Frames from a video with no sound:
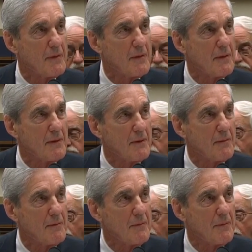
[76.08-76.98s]

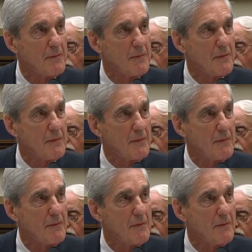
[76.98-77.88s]

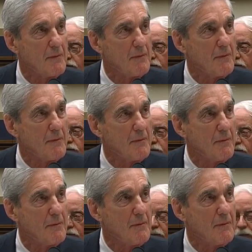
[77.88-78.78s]

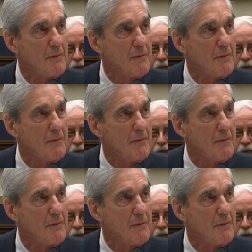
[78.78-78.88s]
The person shown says nothing.